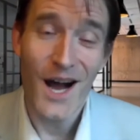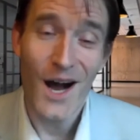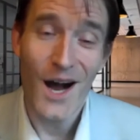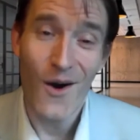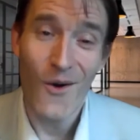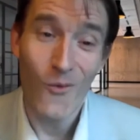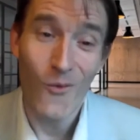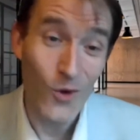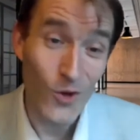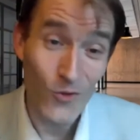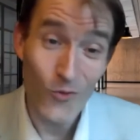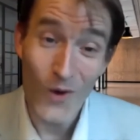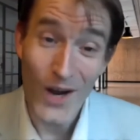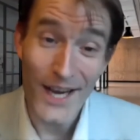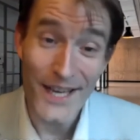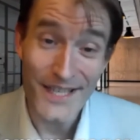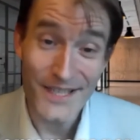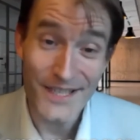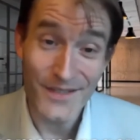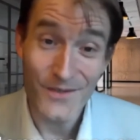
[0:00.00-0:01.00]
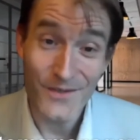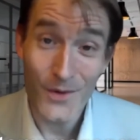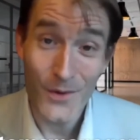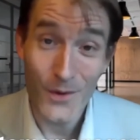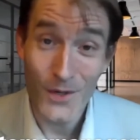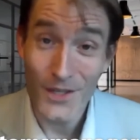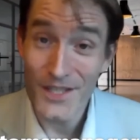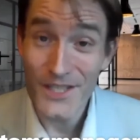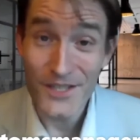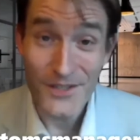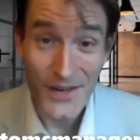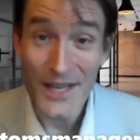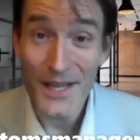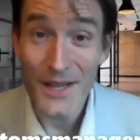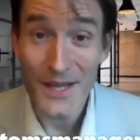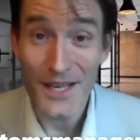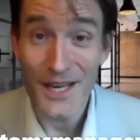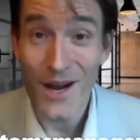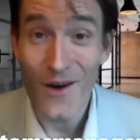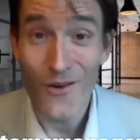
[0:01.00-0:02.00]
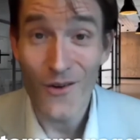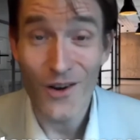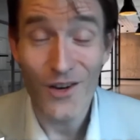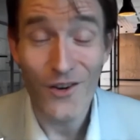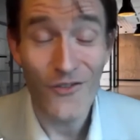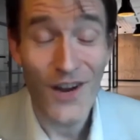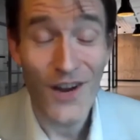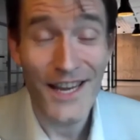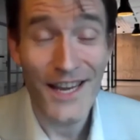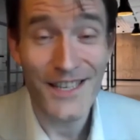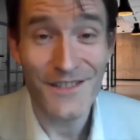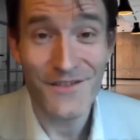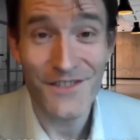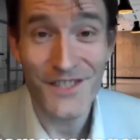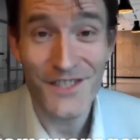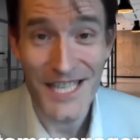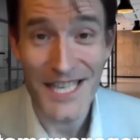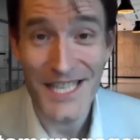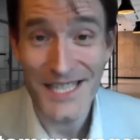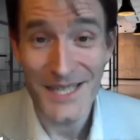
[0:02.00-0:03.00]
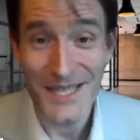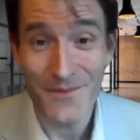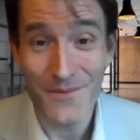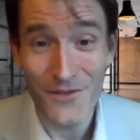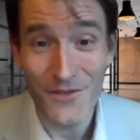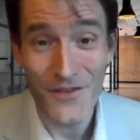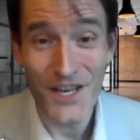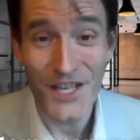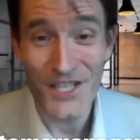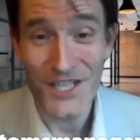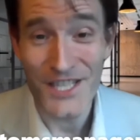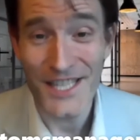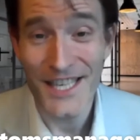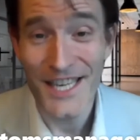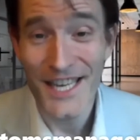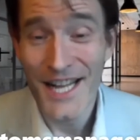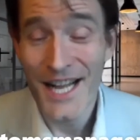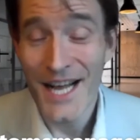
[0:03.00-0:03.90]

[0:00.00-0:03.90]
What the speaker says: worldwide, and we want to strengthen our great and fantastic profession